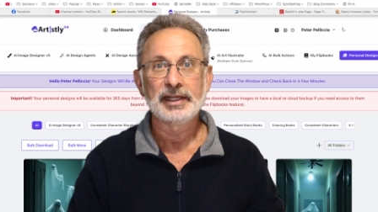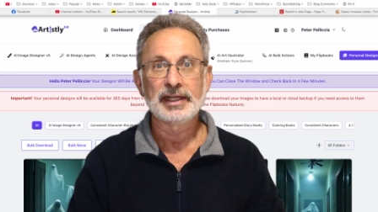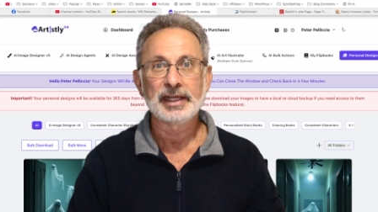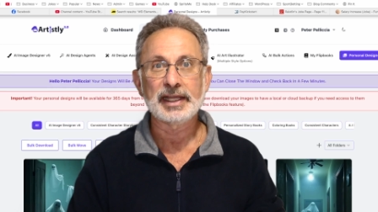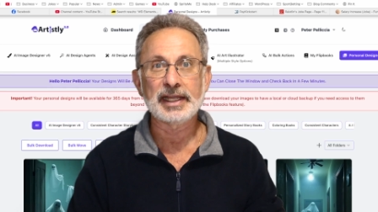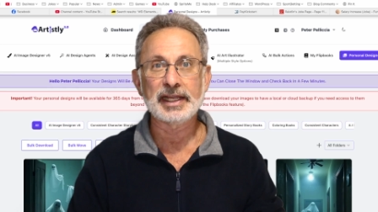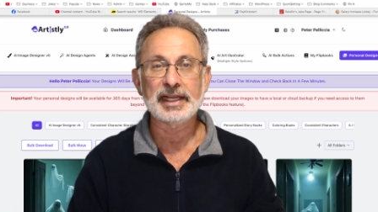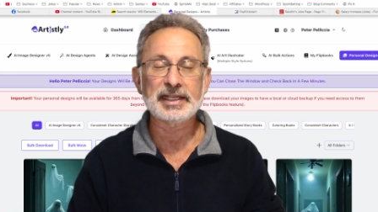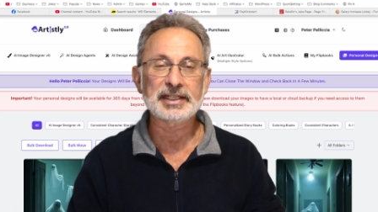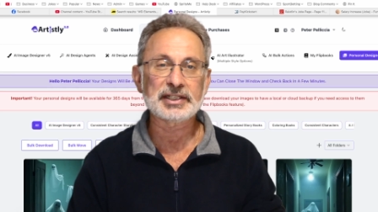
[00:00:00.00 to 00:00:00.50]

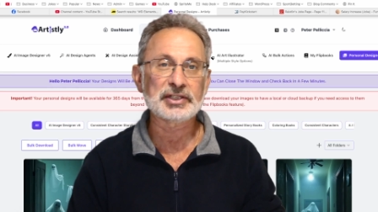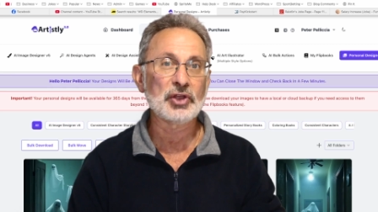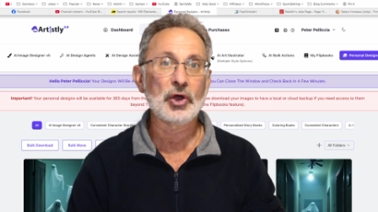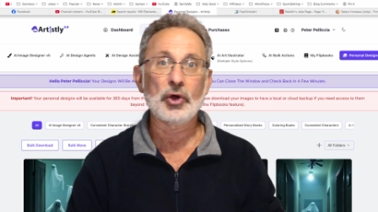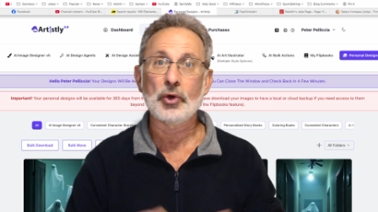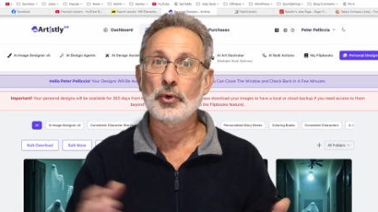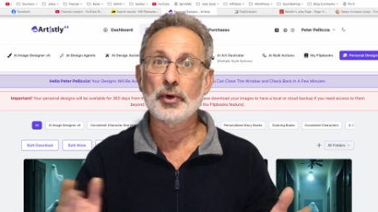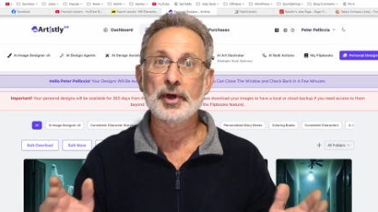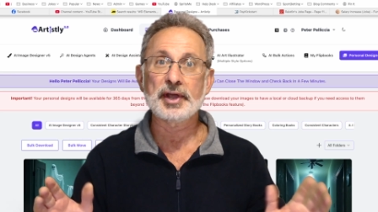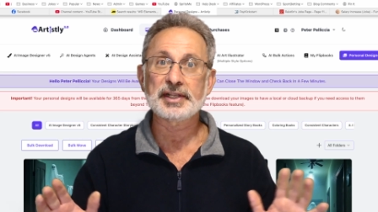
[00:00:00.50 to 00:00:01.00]
it's not
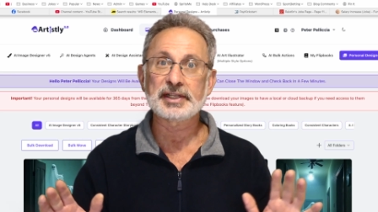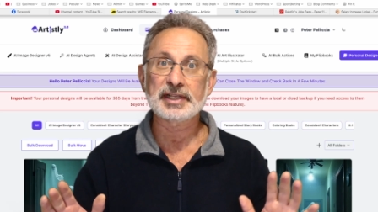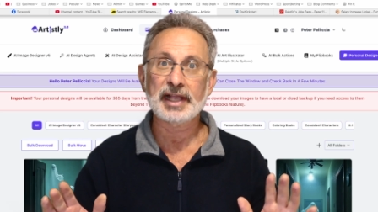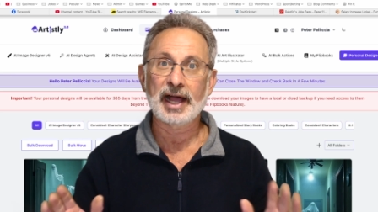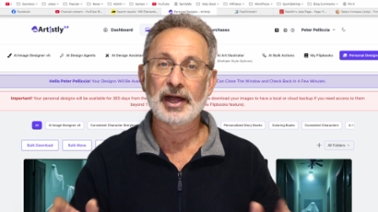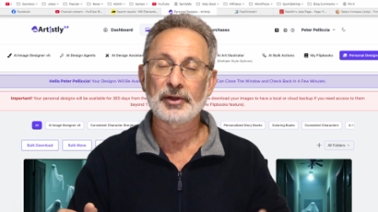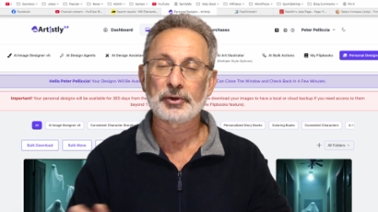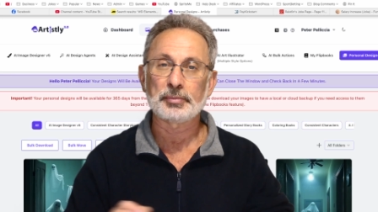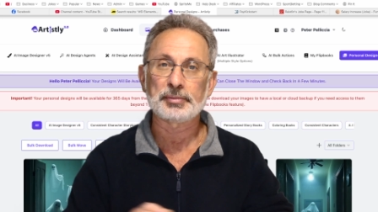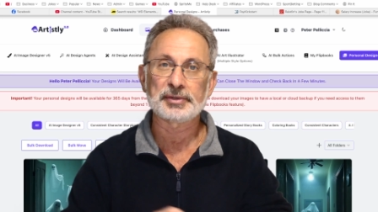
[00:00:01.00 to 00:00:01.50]
always
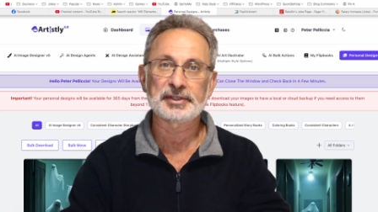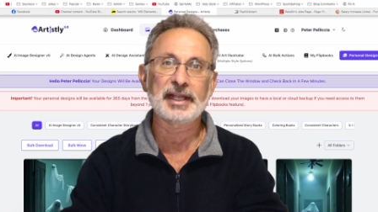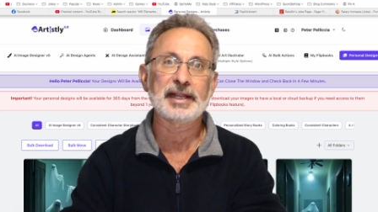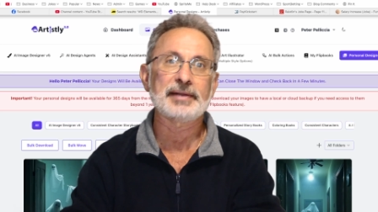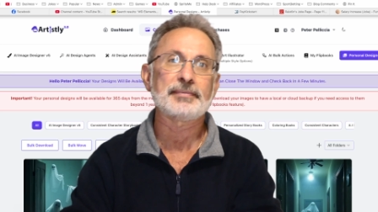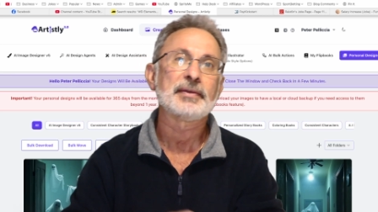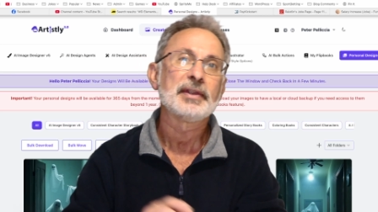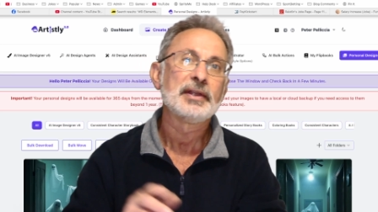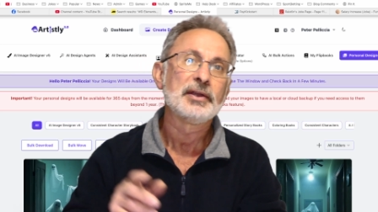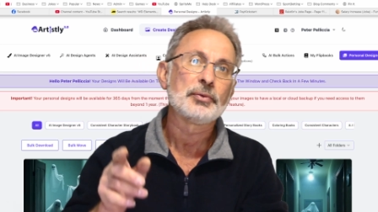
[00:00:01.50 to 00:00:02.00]

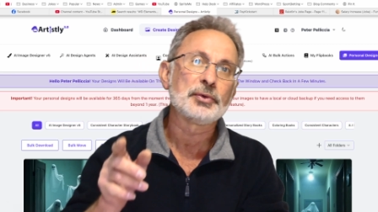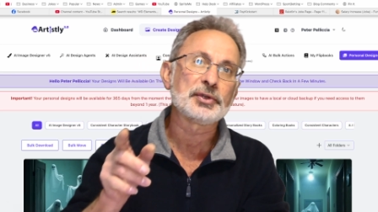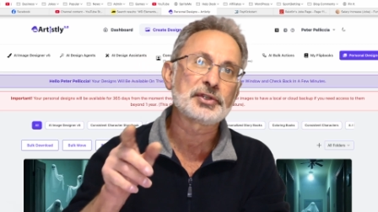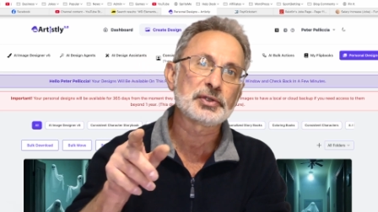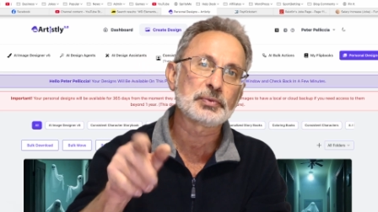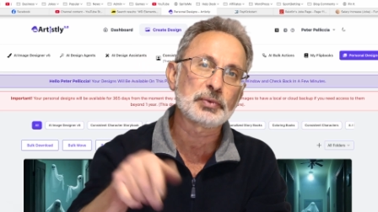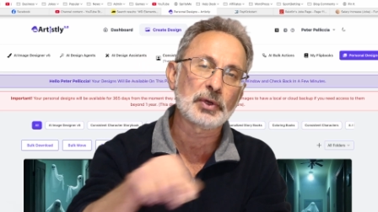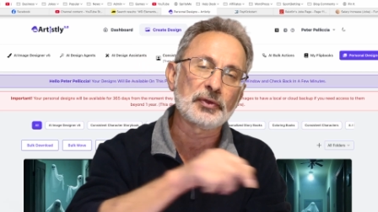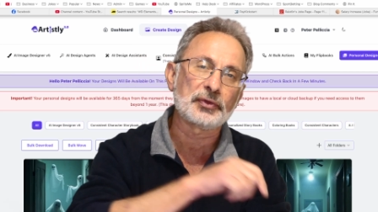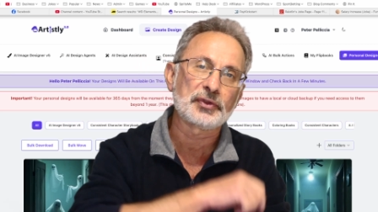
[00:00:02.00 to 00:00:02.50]
100%, which
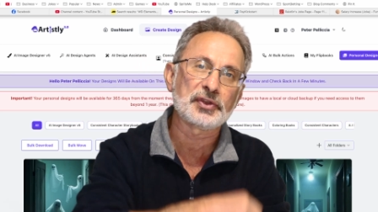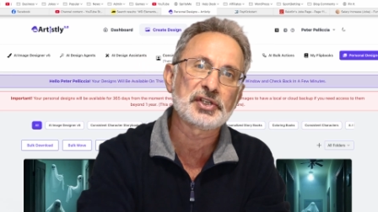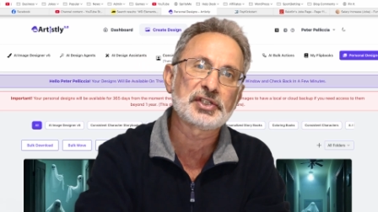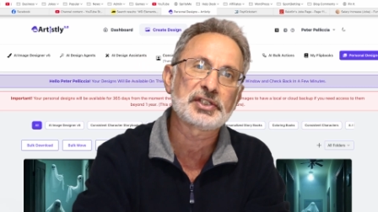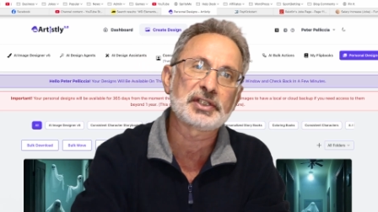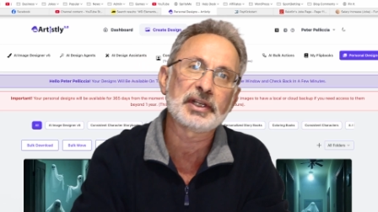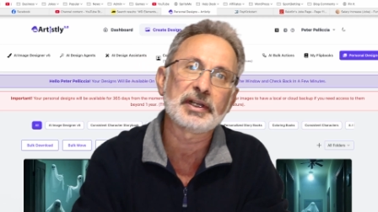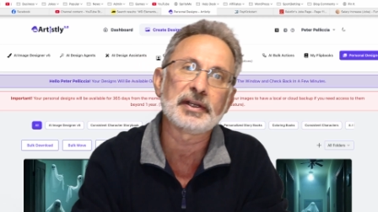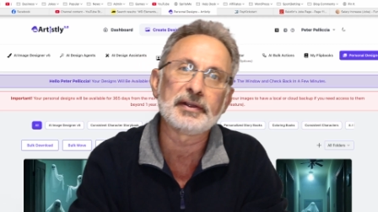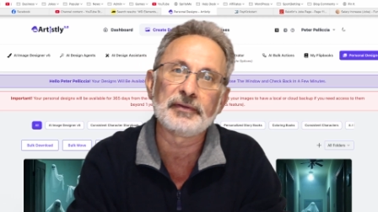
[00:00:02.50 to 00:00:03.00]
is what
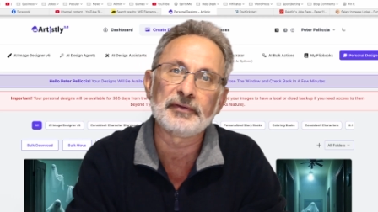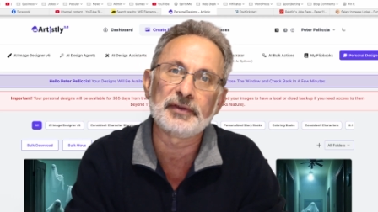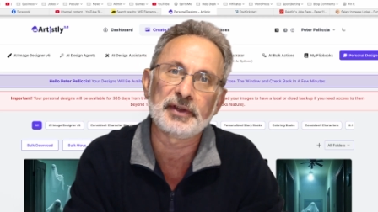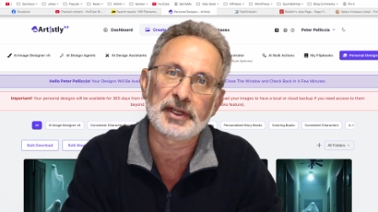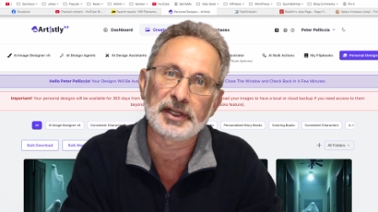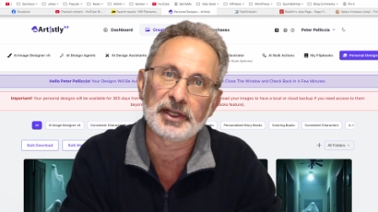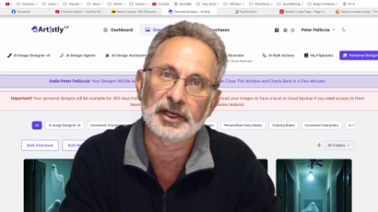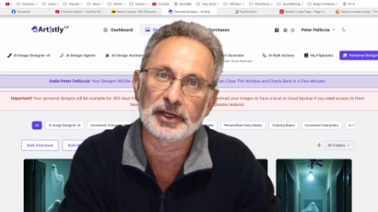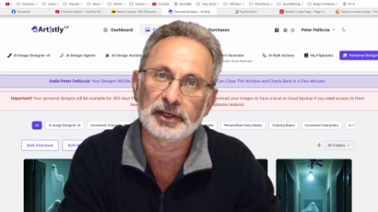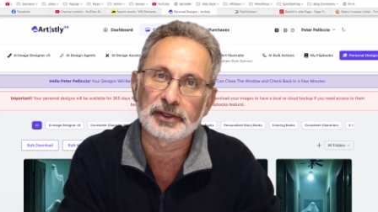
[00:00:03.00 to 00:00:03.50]
this
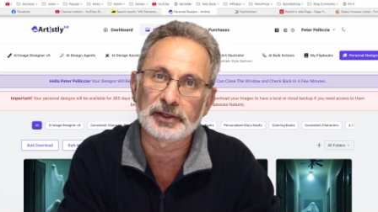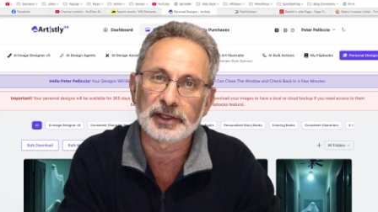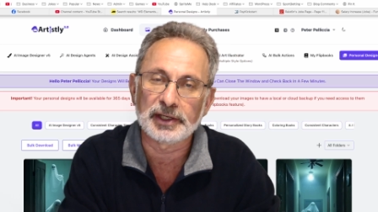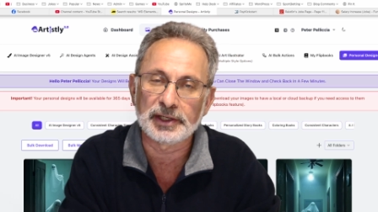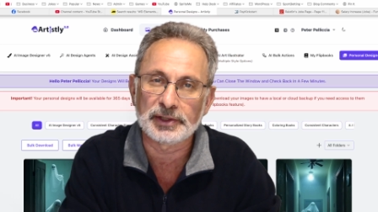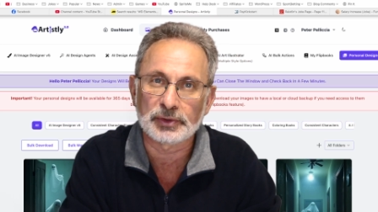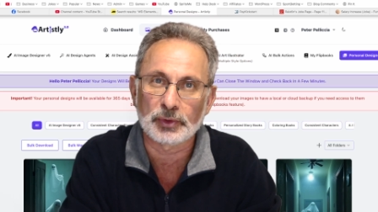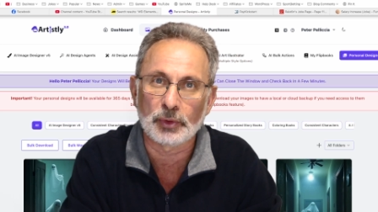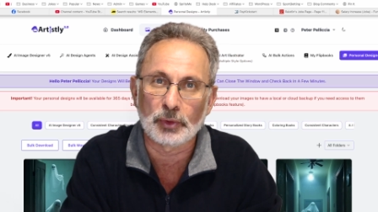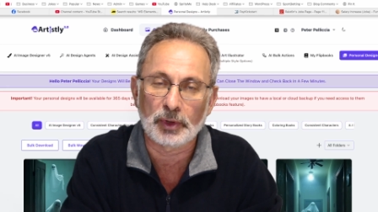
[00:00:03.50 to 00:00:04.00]
video
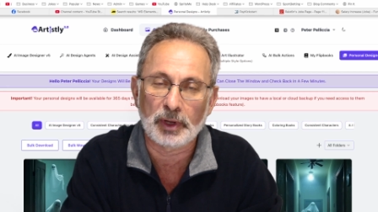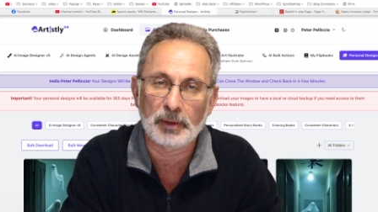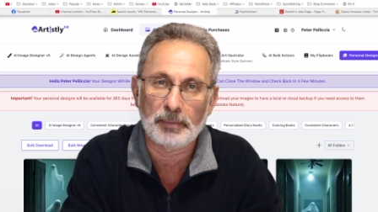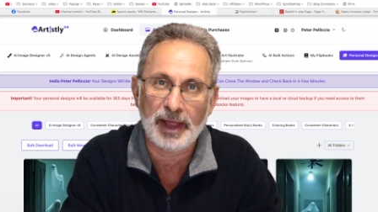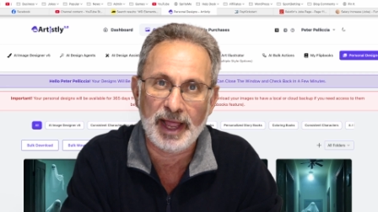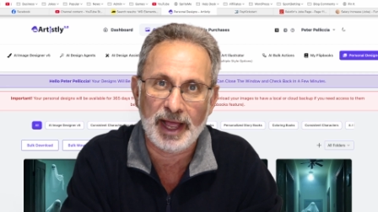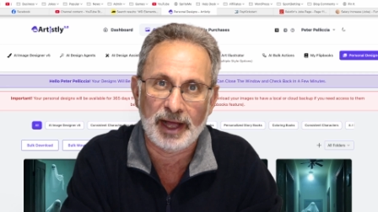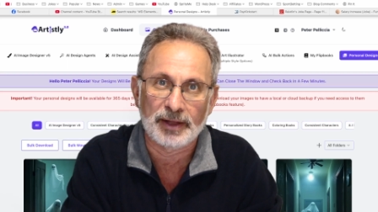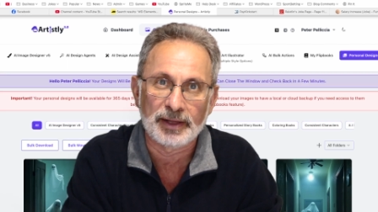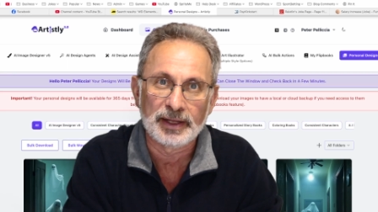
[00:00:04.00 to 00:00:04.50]
is all
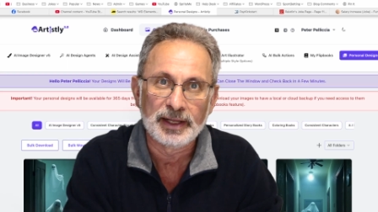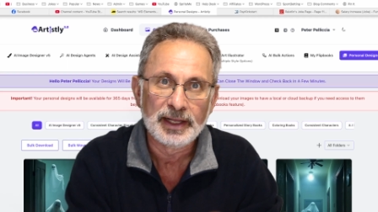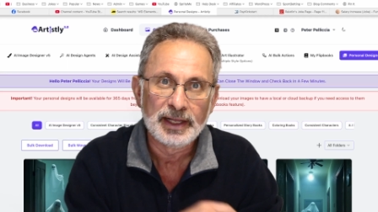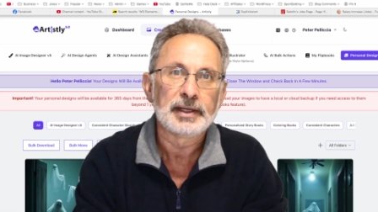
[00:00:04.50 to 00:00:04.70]
about.